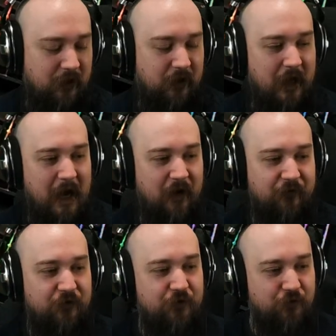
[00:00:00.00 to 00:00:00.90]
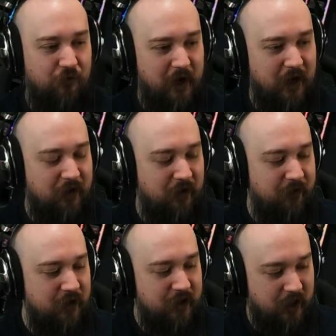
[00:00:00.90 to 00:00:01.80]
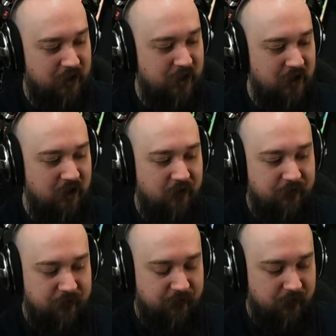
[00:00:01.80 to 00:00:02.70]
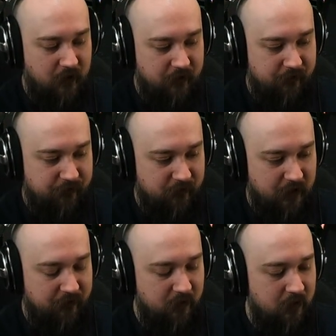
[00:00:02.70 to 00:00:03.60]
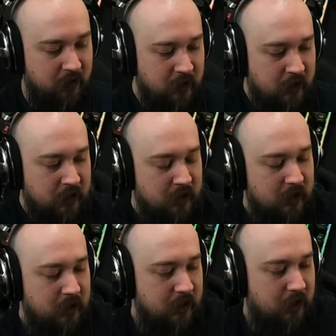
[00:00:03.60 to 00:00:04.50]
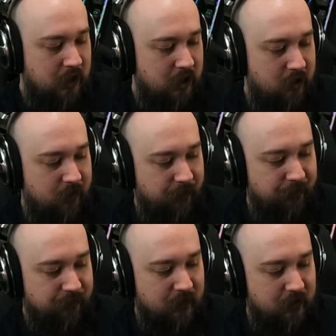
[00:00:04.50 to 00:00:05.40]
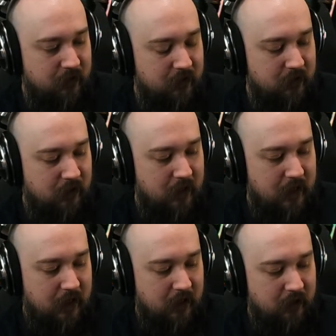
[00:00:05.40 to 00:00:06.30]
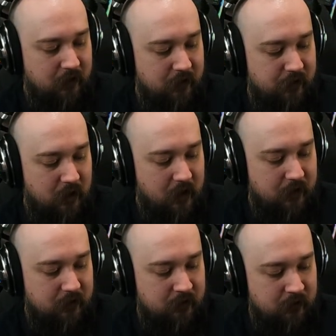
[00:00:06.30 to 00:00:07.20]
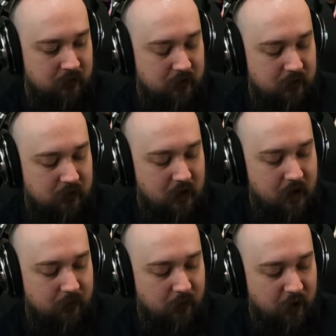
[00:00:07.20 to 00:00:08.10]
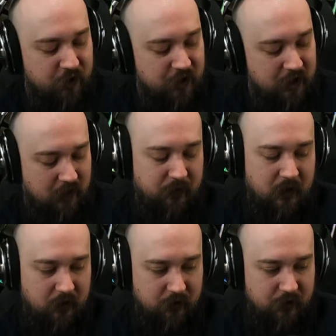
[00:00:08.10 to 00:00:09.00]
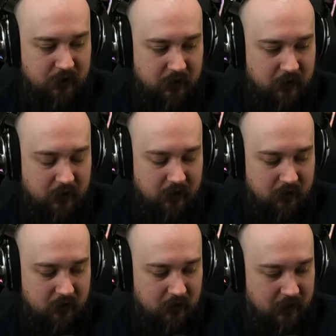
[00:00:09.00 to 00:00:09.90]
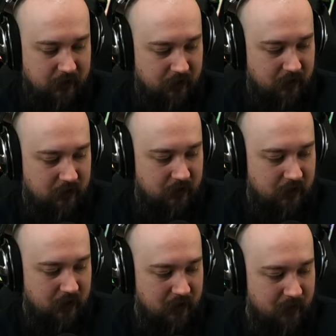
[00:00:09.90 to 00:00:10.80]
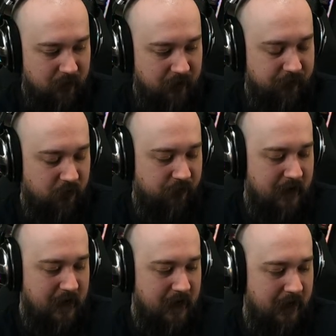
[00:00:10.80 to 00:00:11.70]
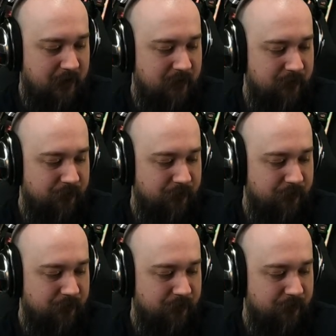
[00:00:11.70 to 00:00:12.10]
a lack of strength, of intensity of flavor, and there's not much to keep you interested here, I think. If you've had,